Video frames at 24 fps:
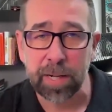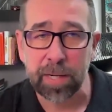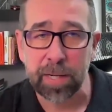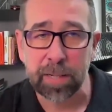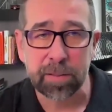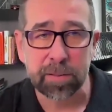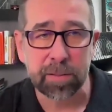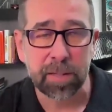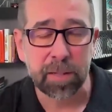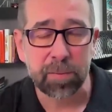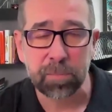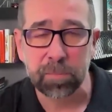
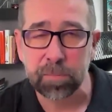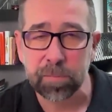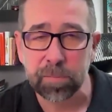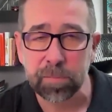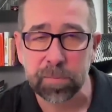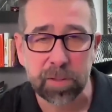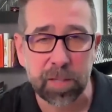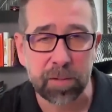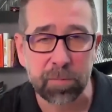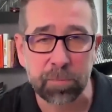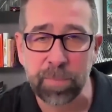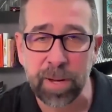Rocket,
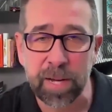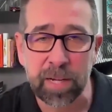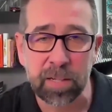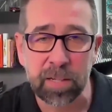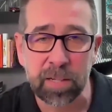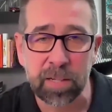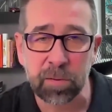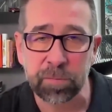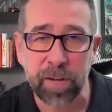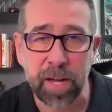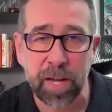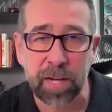they've
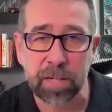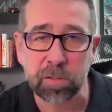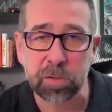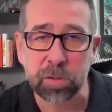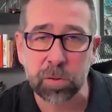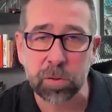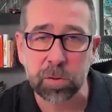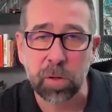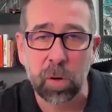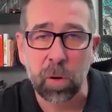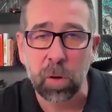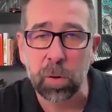
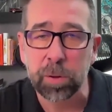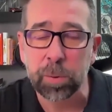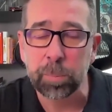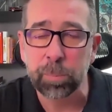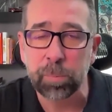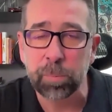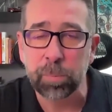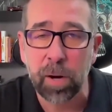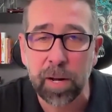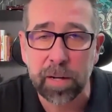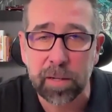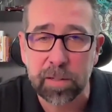manufactured
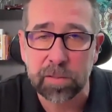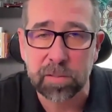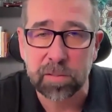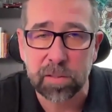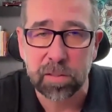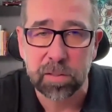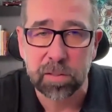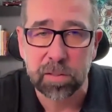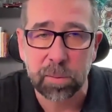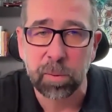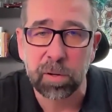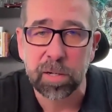all the
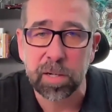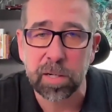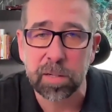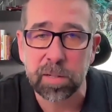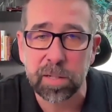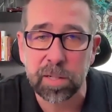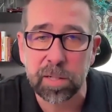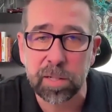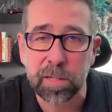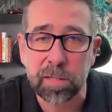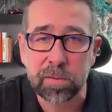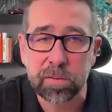products that the
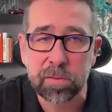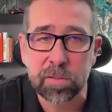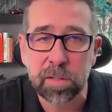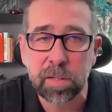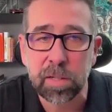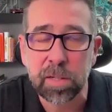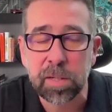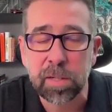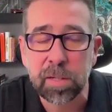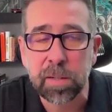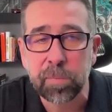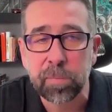market
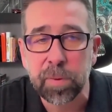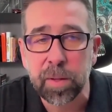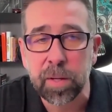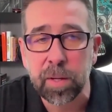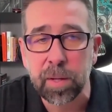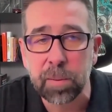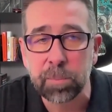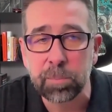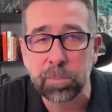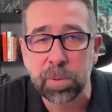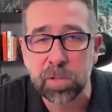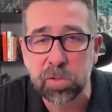needs.
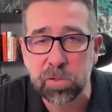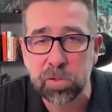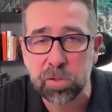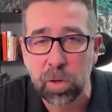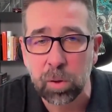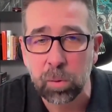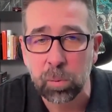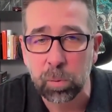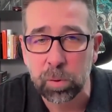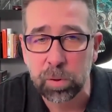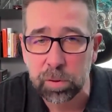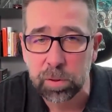
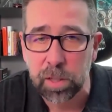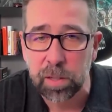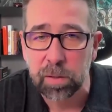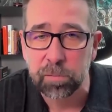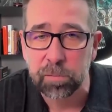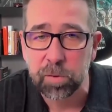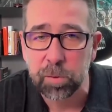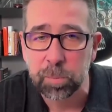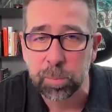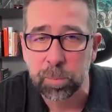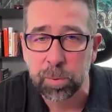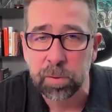But start where you're
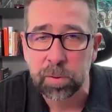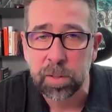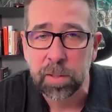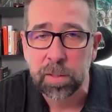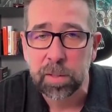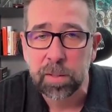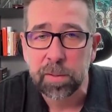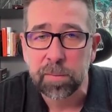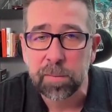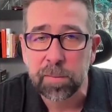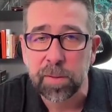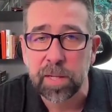
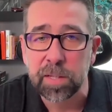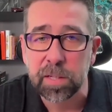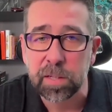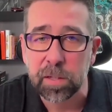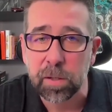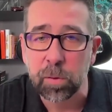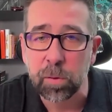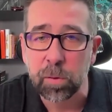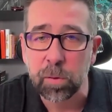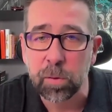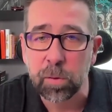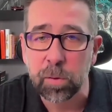comfortable
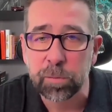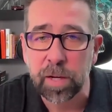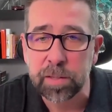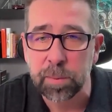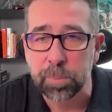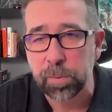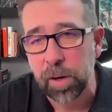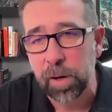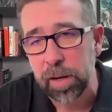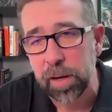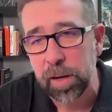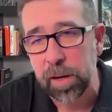and then go
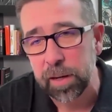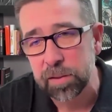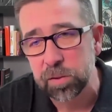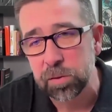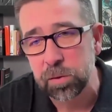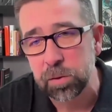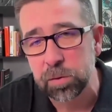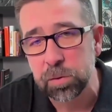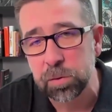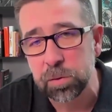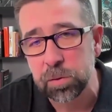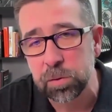find the
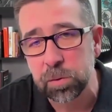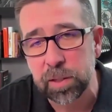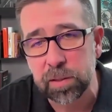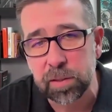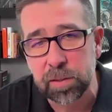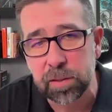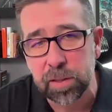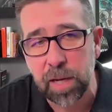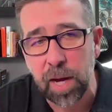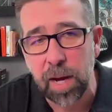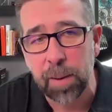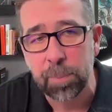product. So you're doing
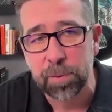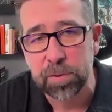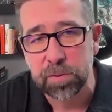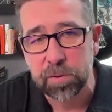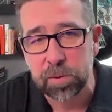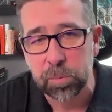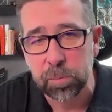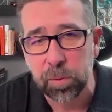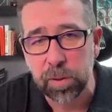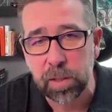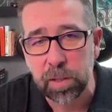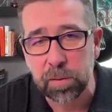it the
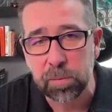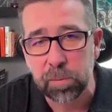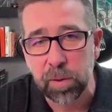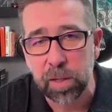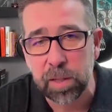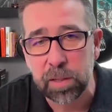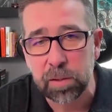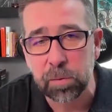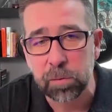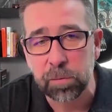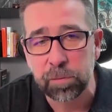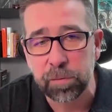opposite
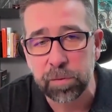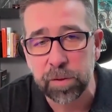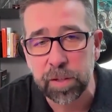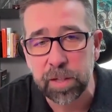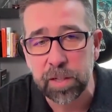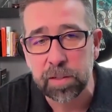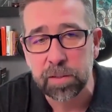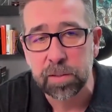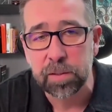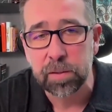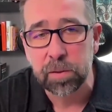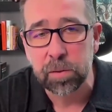way, right? You're
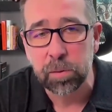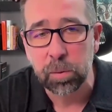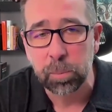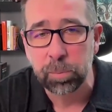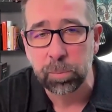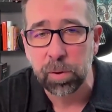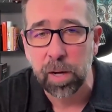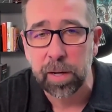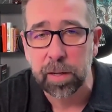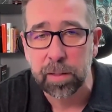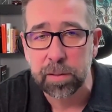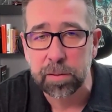fitting
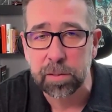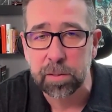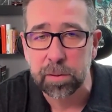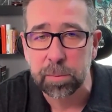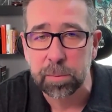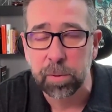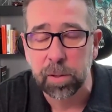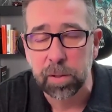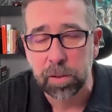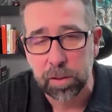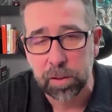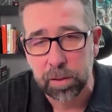your
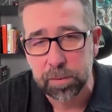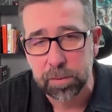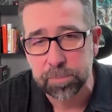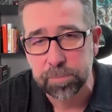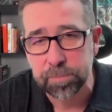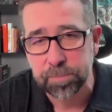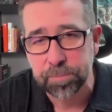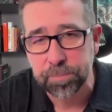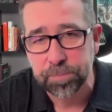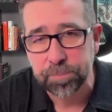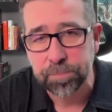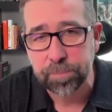product to the
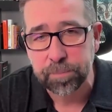market.